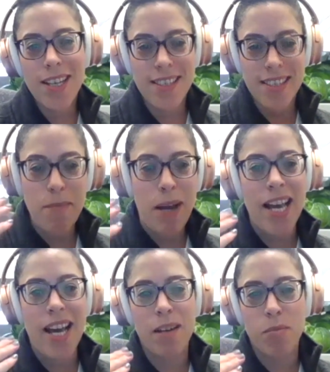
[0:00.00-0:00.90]
is, in my
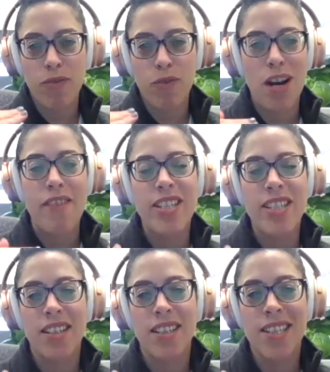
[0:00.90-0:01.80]
head, before every
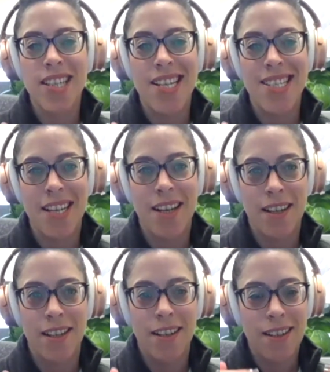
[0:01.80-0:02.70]
sentence I
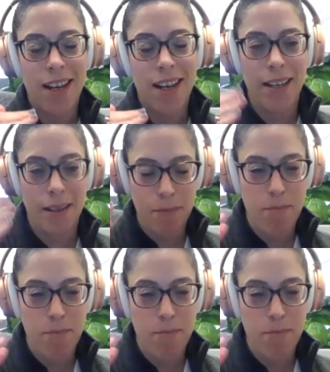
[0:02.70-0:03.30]
said, I